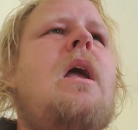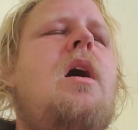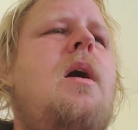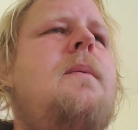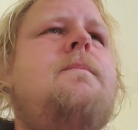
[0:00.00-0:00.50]

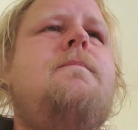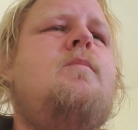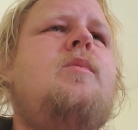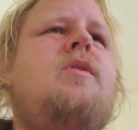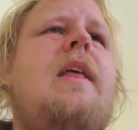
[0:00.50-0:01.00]

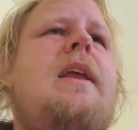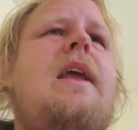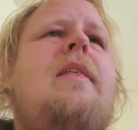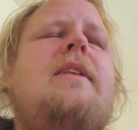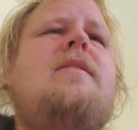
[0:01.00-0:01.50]
So
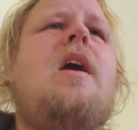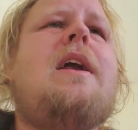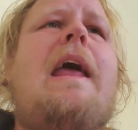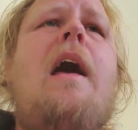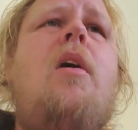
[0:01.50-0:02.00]
that's not
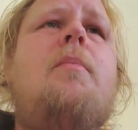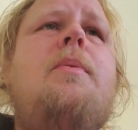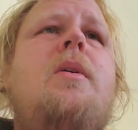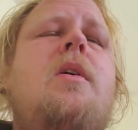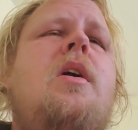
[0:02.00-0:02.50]
gonna help.
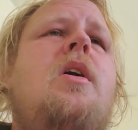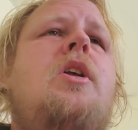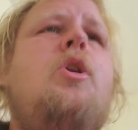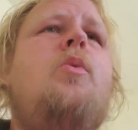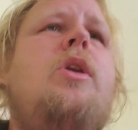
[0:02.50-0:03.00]

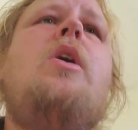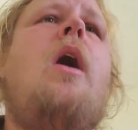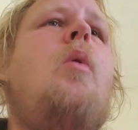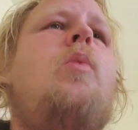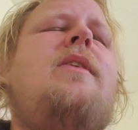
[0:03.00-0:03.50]

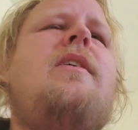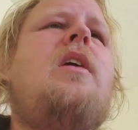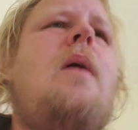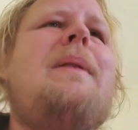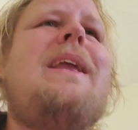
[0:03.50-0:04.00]
A wrestling
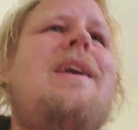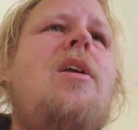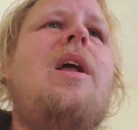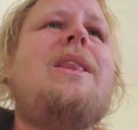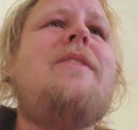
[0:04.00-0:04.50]
company
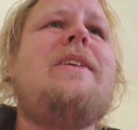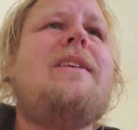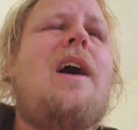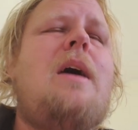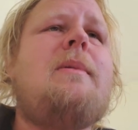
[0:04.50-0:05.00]
cannot live and
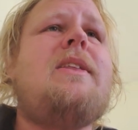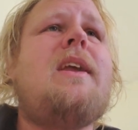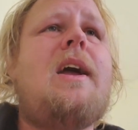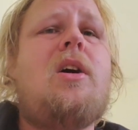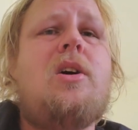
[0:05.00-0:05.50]
die by the
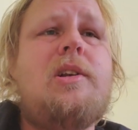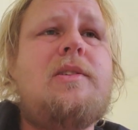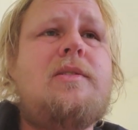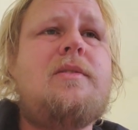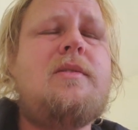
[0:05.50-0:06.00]

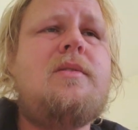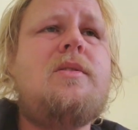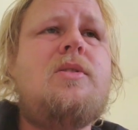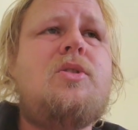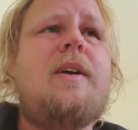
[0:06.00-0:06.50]
diehards.
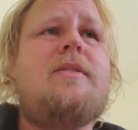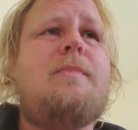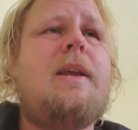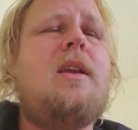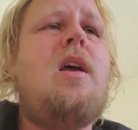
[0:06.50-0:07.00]
Trust
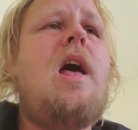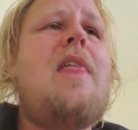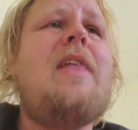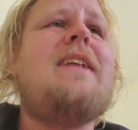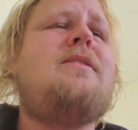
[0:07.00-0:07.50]
me.
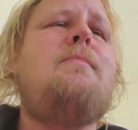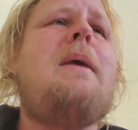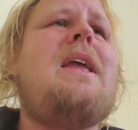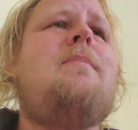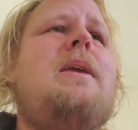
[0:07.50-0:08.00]
That's
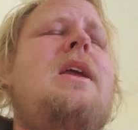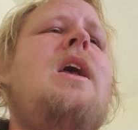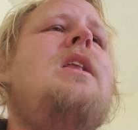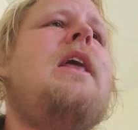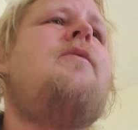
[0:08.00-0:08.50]
maybe,
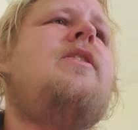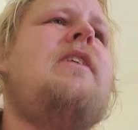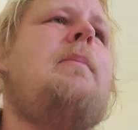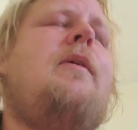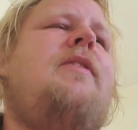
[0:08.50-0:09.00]
like for
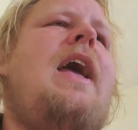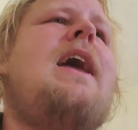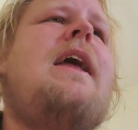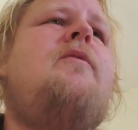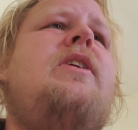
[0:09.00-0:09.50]
example, if they
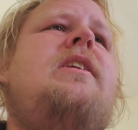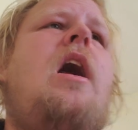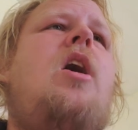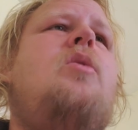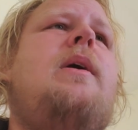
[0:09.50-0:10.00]
had every
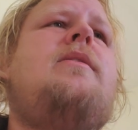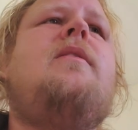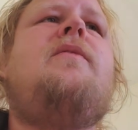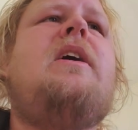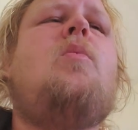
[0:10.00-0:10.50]
diehard
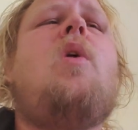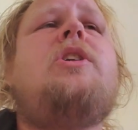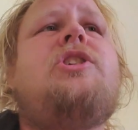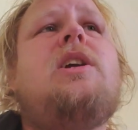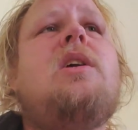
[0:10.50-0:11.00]
wrestling fan
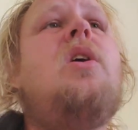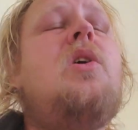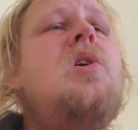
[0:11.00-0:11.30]
watching,